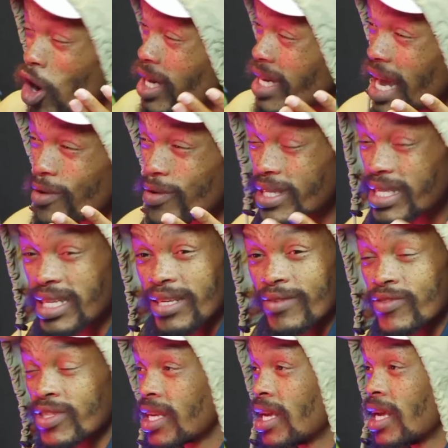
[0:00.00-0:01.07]

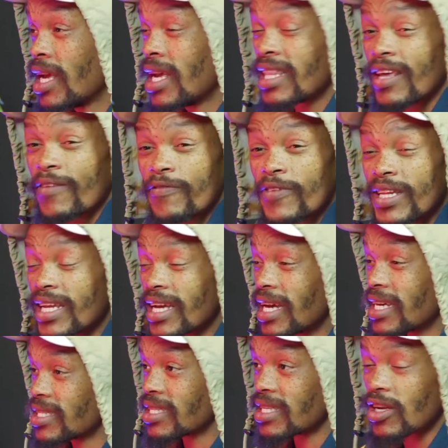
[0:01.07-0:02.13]
narratives. They're feeding
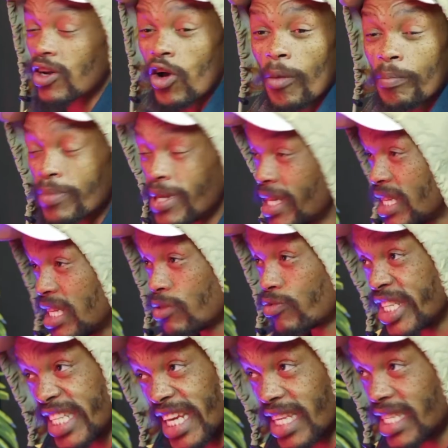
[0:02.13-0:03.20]
us completely
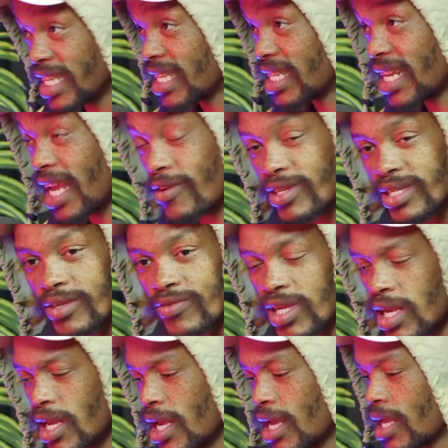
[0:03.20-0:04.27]
rejected narratives.
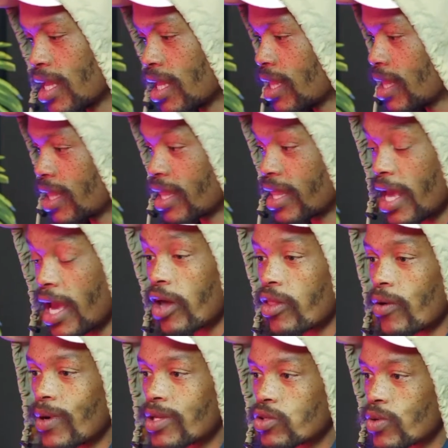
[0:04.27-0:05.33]
They are the
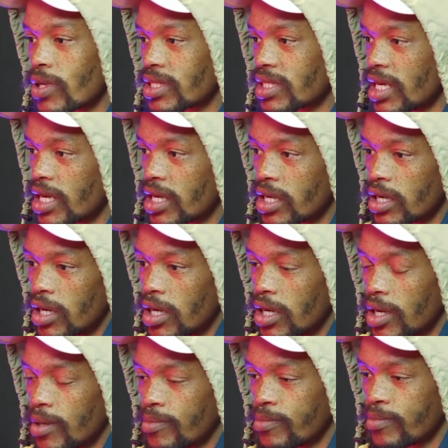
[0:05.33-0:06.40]
ones who are saying
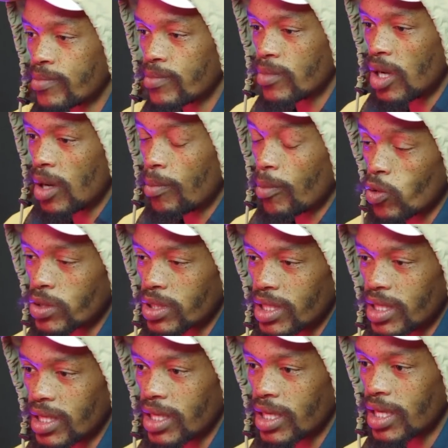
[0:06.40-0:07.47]

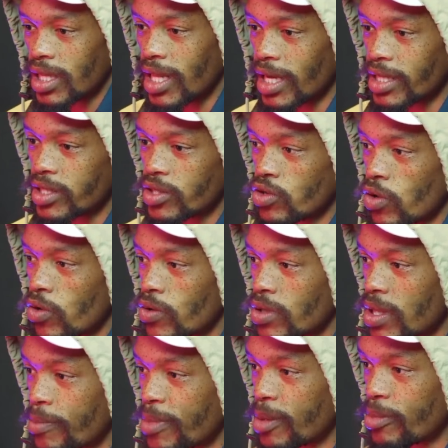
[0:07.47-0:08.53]
mostly that, you know,
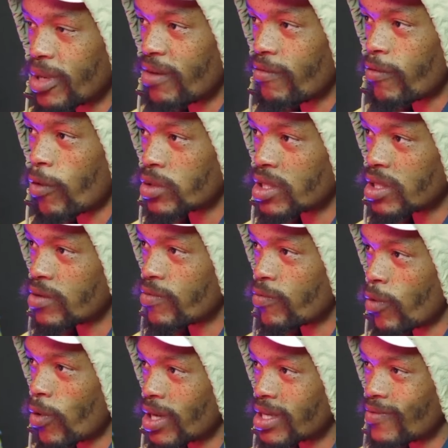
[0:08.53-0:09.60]
the people have voted
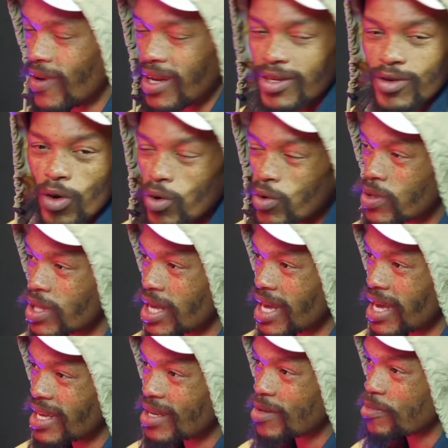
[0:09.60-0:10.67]
for a divide. No,
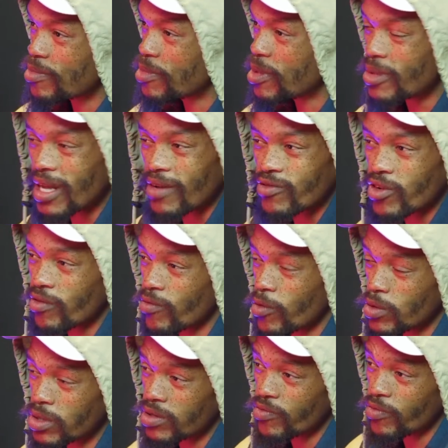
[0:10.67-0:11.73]
people have not
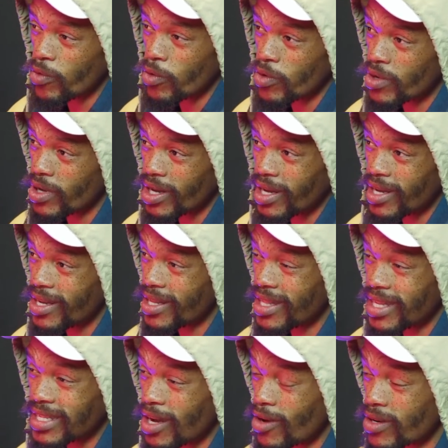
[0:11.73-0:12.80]
voted for
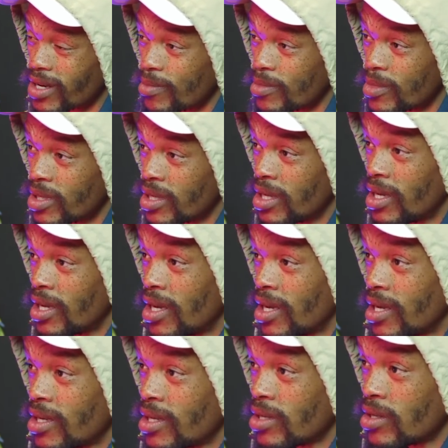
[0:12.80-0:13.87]
this outcome.
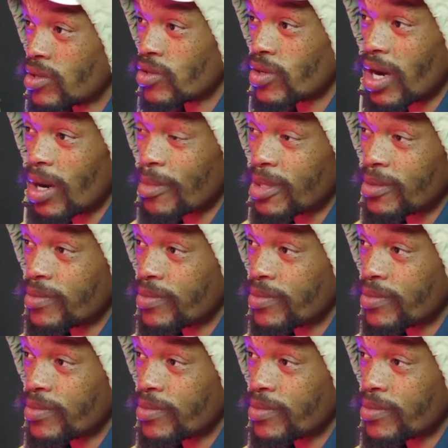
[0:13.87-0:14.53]
You know what I mean?